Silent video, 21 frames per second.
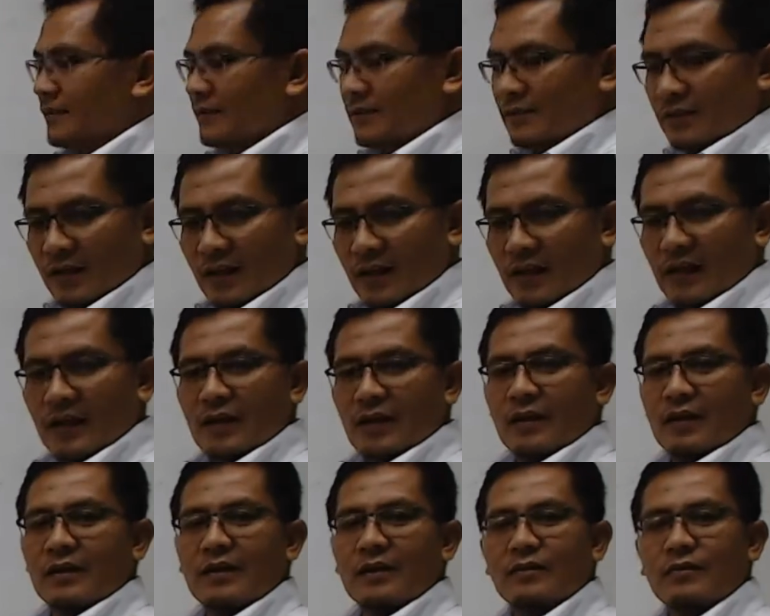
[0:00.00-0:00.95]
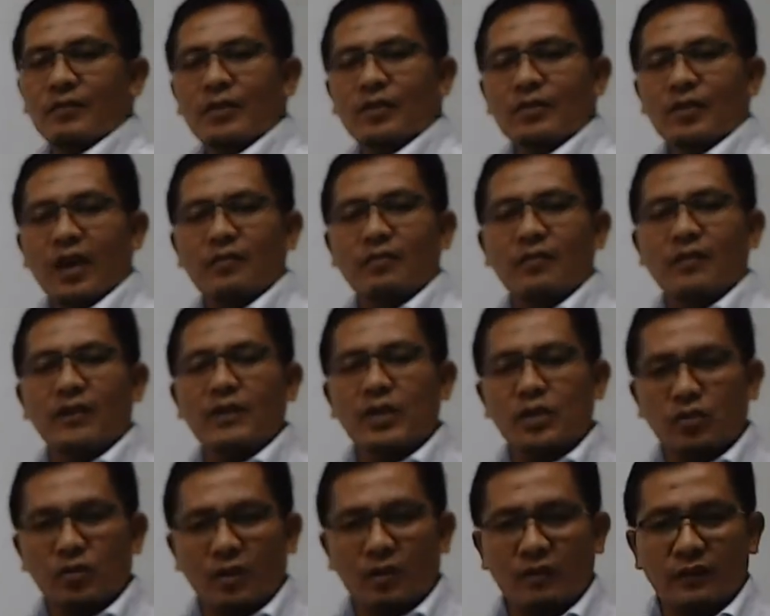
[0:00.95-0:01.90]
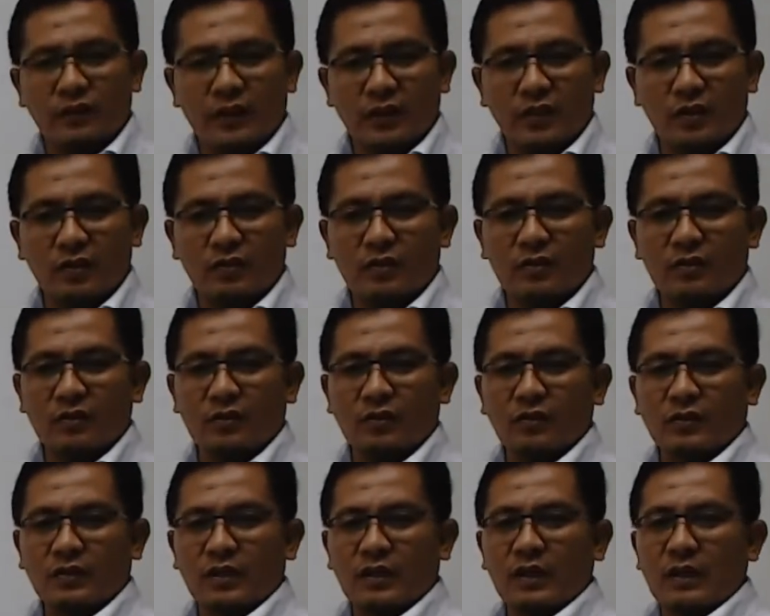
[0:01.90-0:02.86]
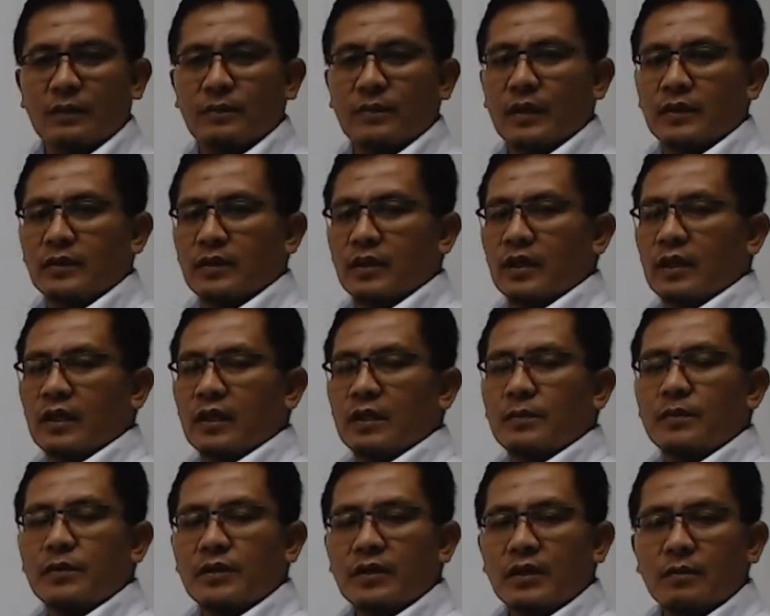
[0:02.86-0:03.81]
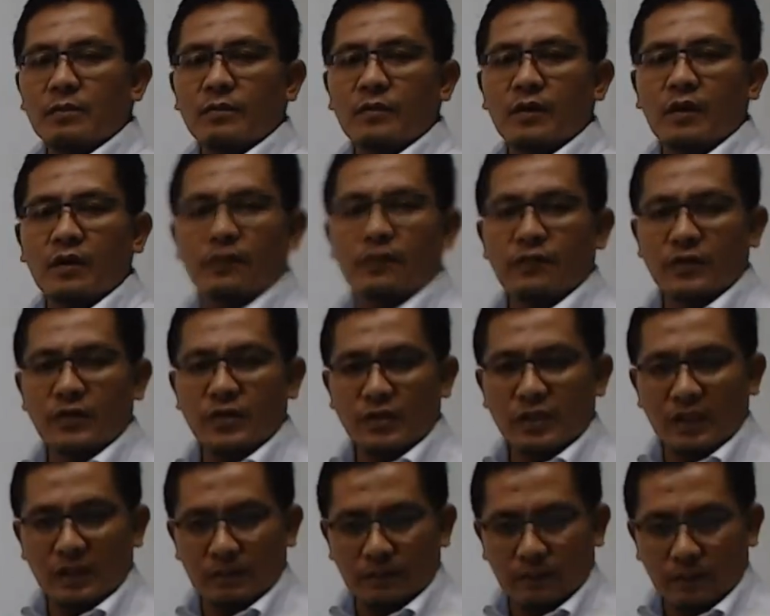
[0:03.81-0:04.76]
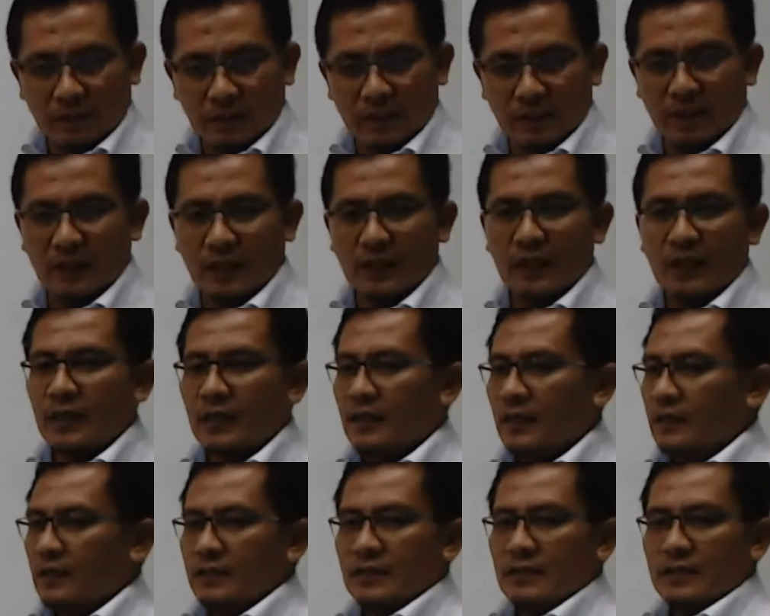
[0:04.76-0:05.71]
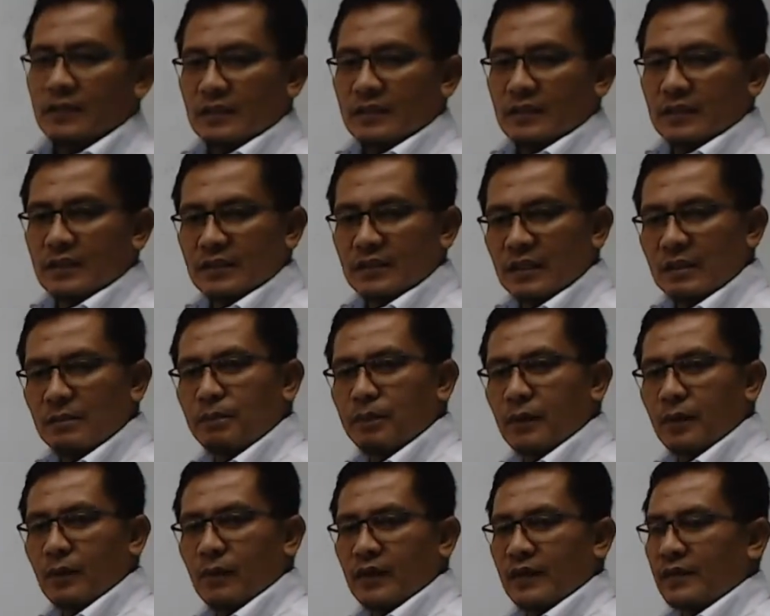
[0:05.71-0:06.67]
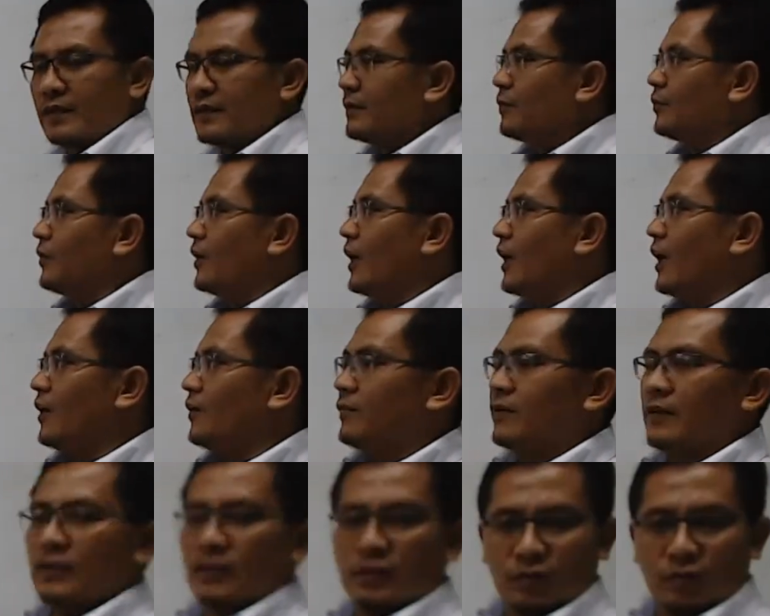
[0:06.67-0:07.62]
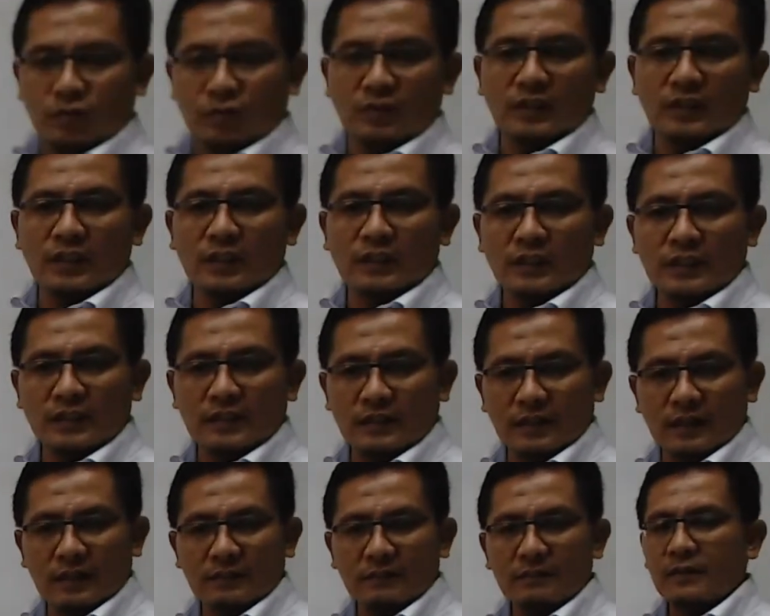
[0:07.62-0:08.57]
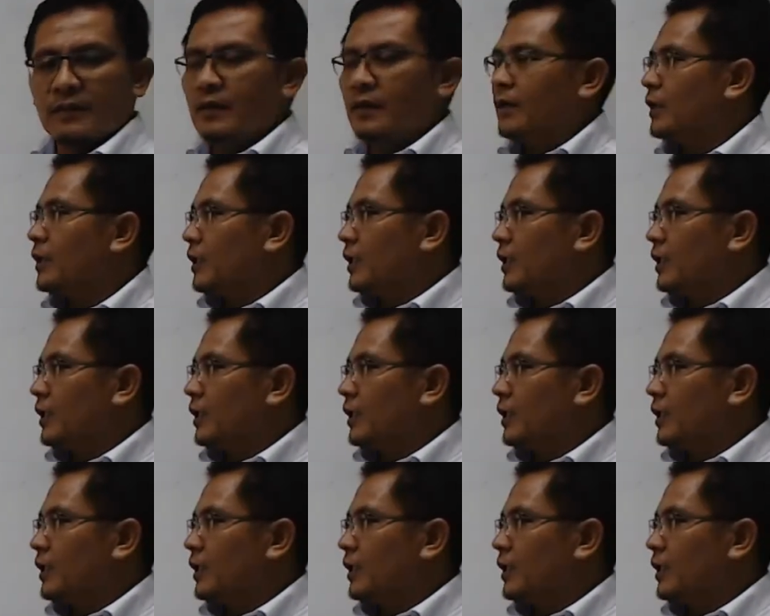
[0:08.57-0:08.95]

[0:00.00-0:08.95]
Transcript: Today we're going to have a very short video talking about the equilibrium of rigid body. A simple one. We have a 2D system.